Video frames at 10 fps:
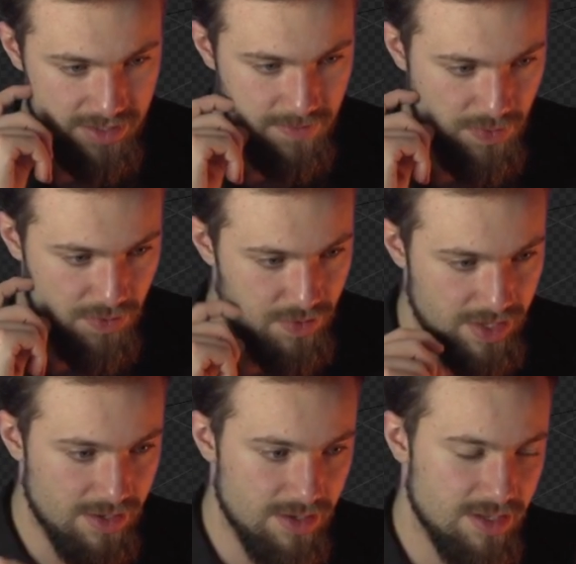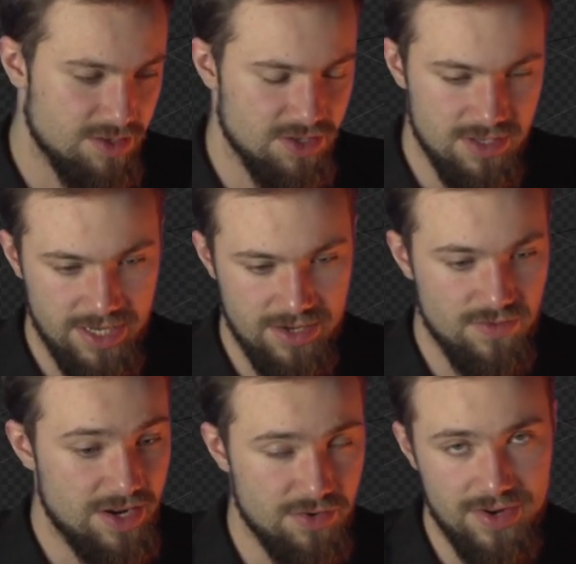when it's just like a
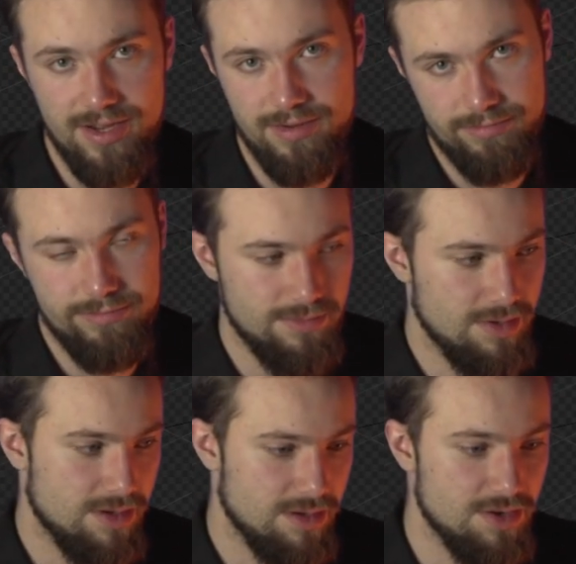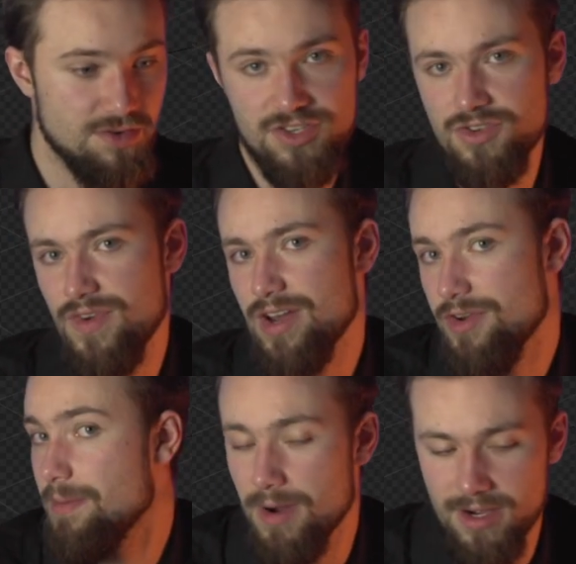rendering, just the
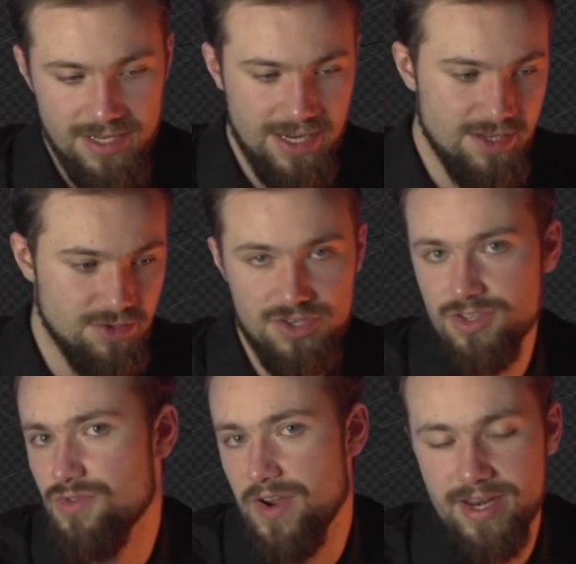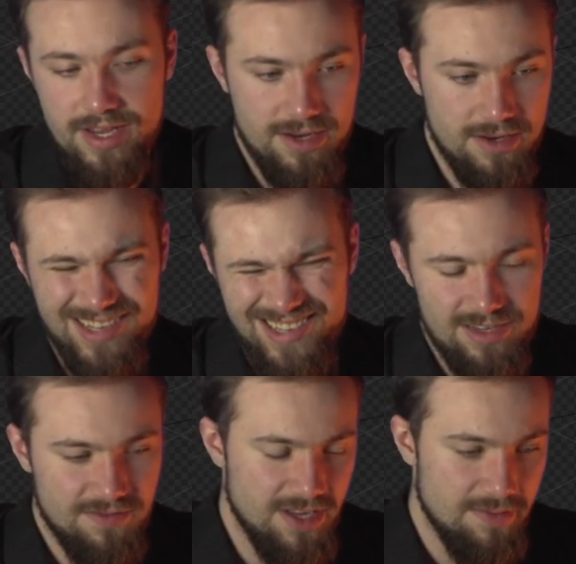rendering bugs, I guess, or just the
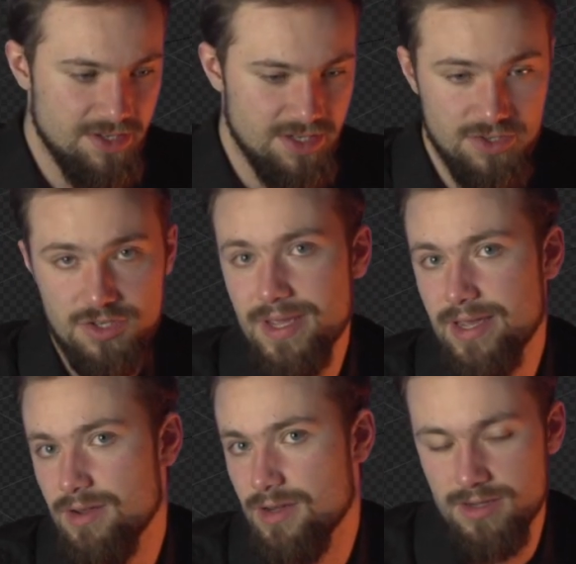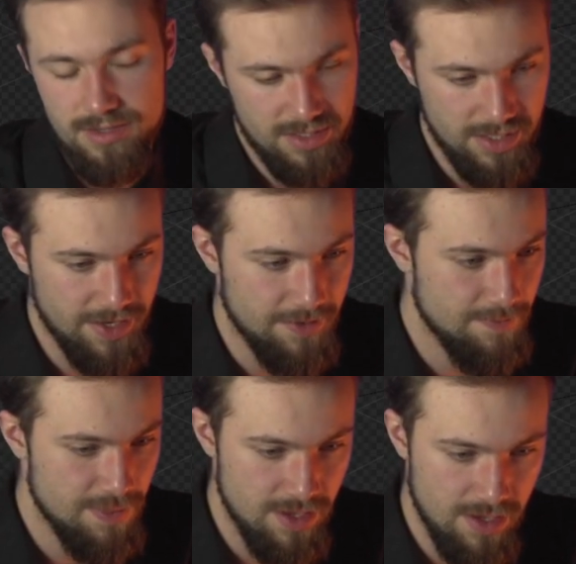graininess of the image. It'll just make it look a lot cleaner.
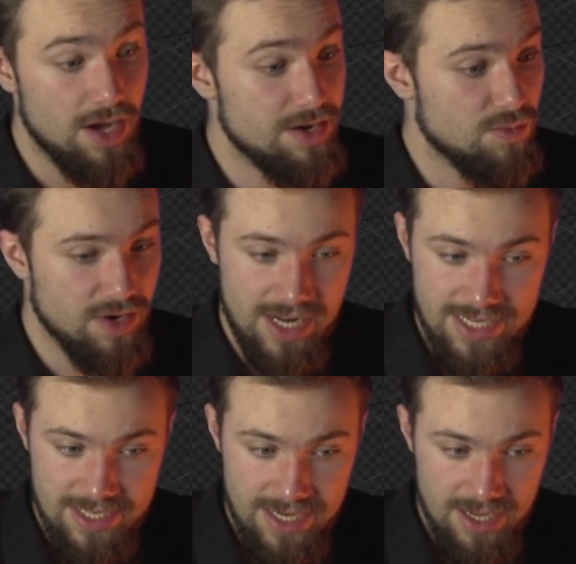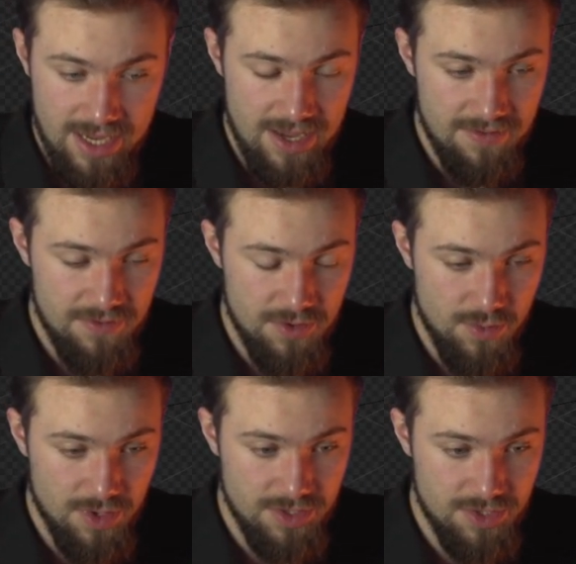And one last thing, if you
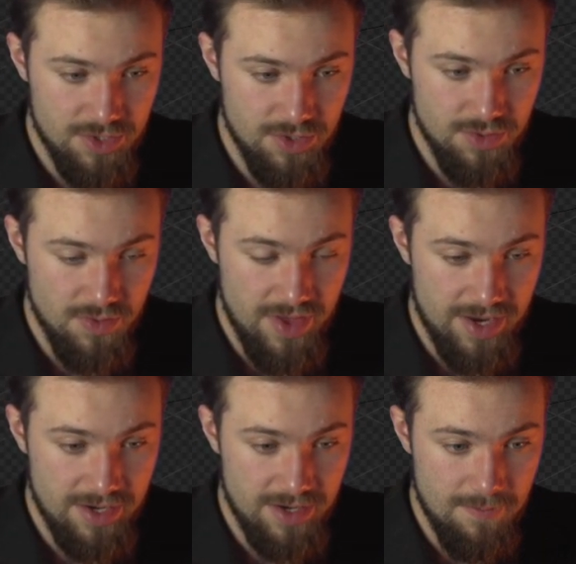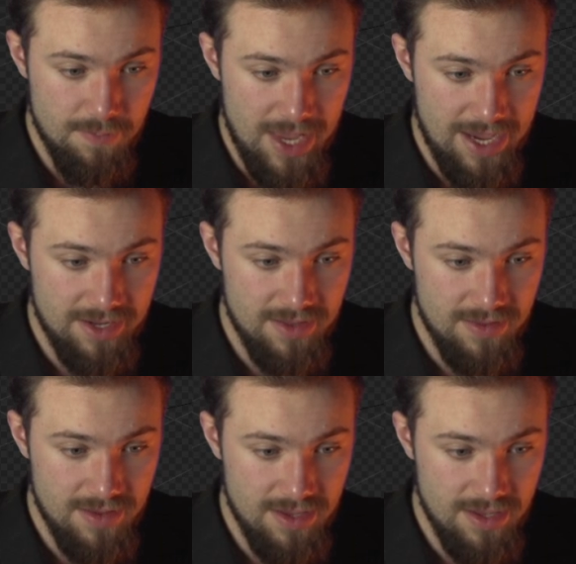want to then
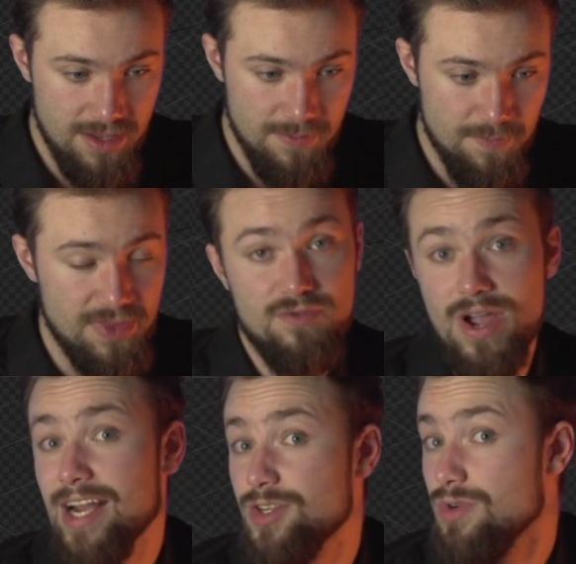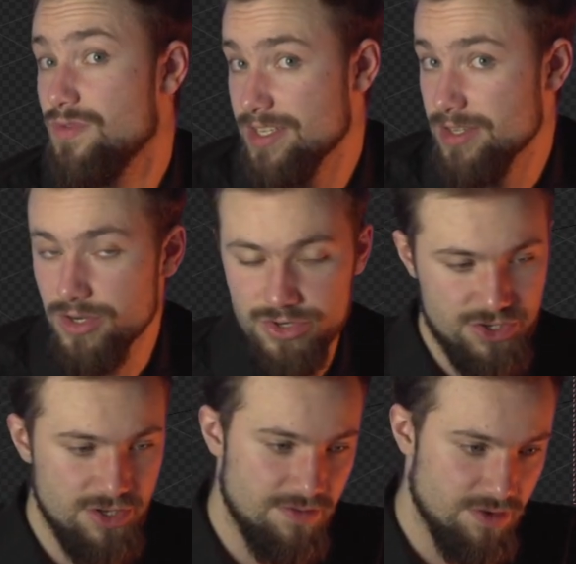edit the actual
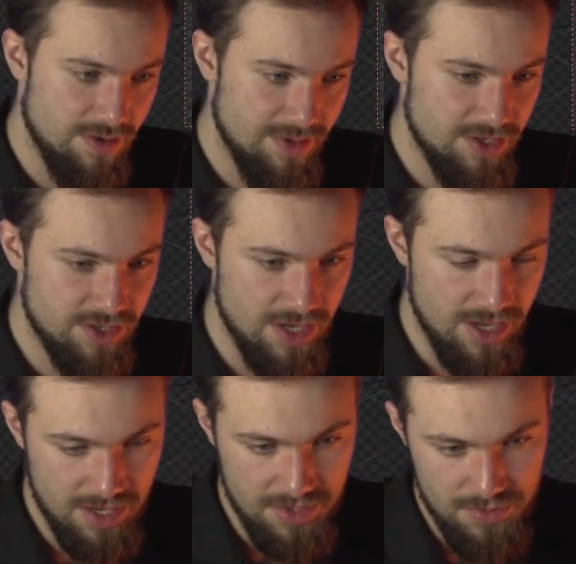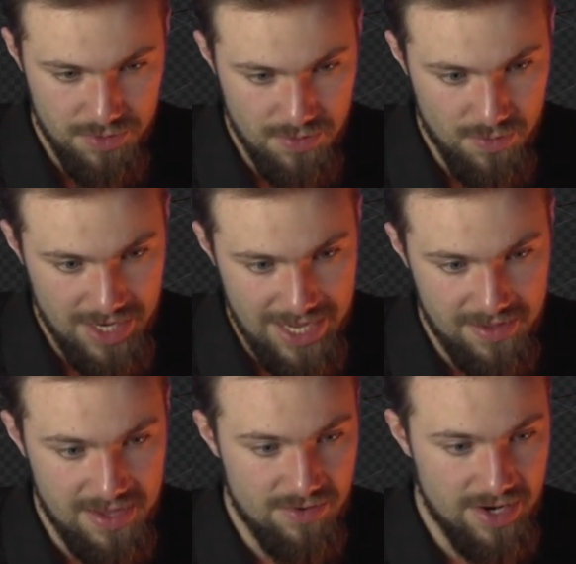resolution of your image, you would want to
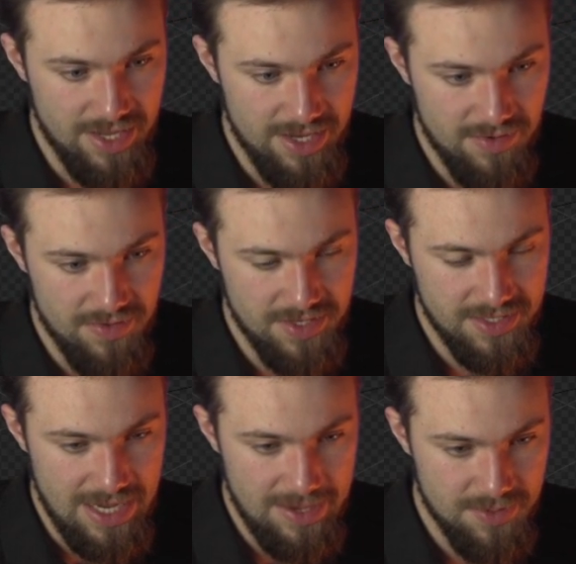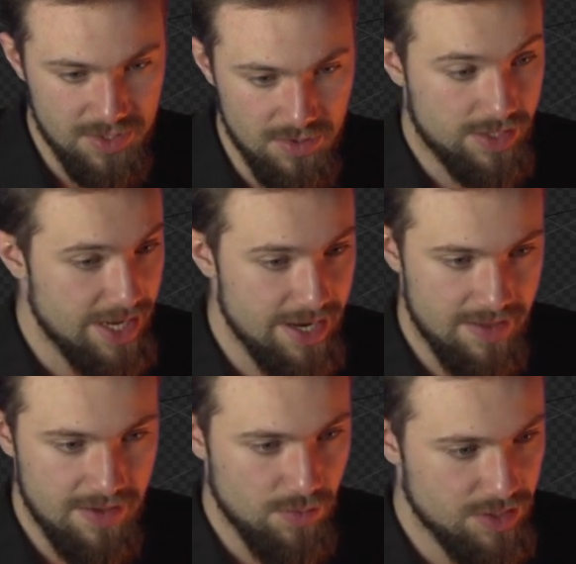edit that right here in this tab. Okay,
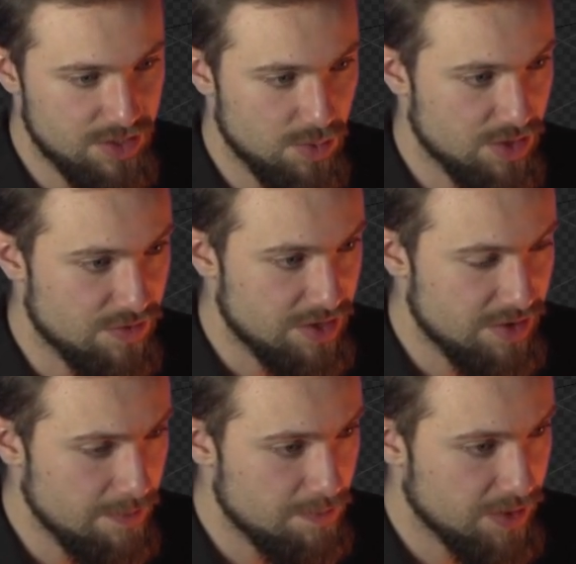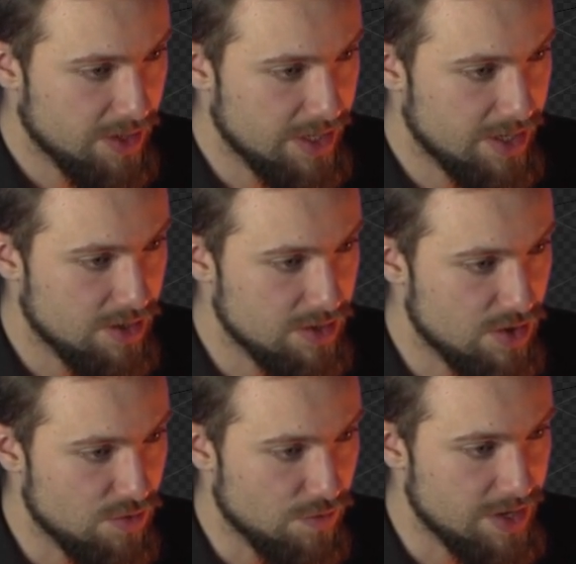and then once you want to render it, click
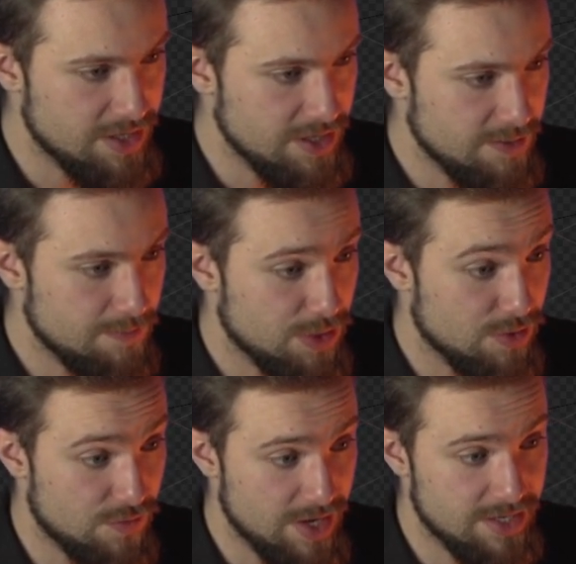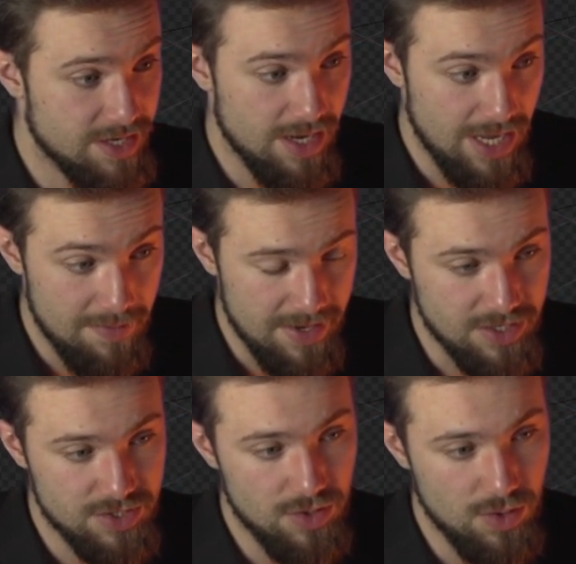on render
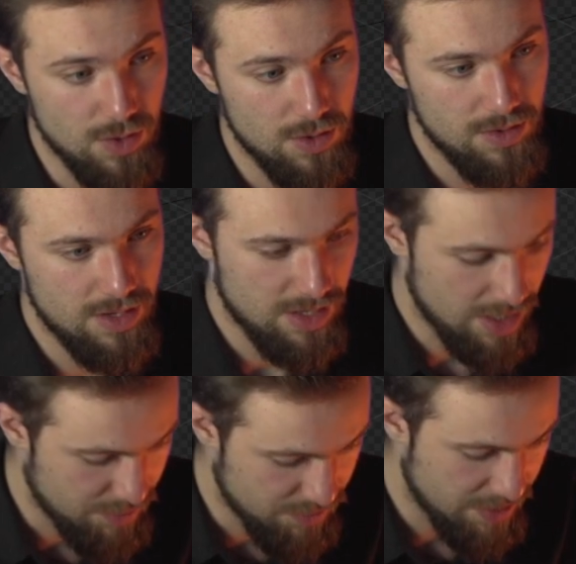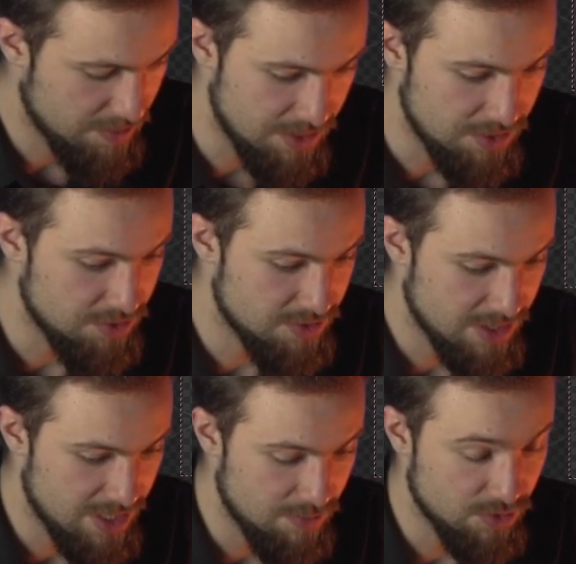image, or I would recommend you use
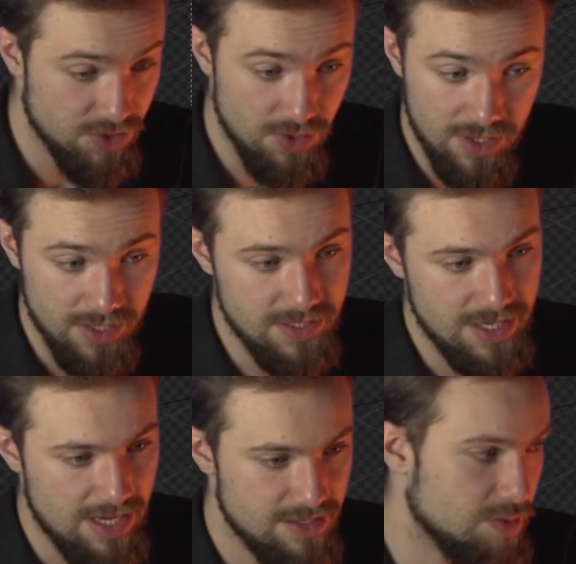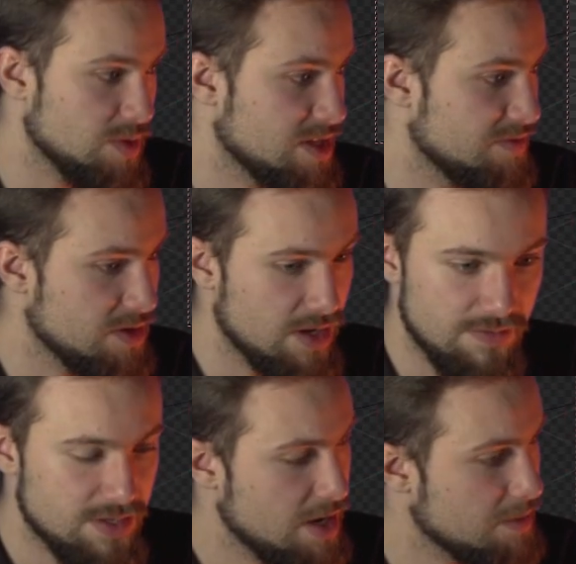the keyboard shortcuts as they will save you a lot
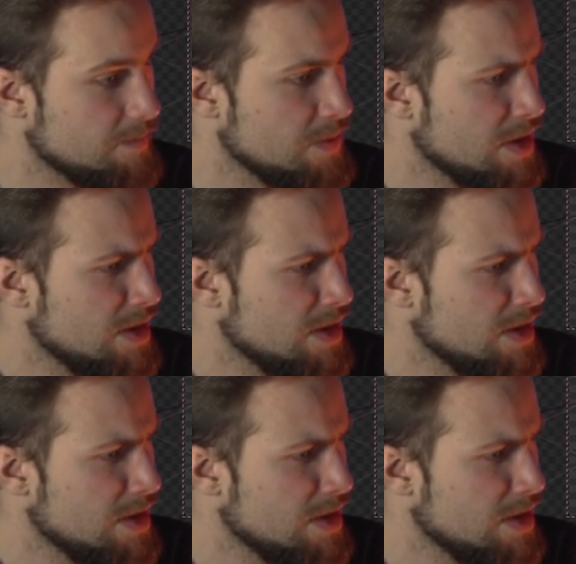of time.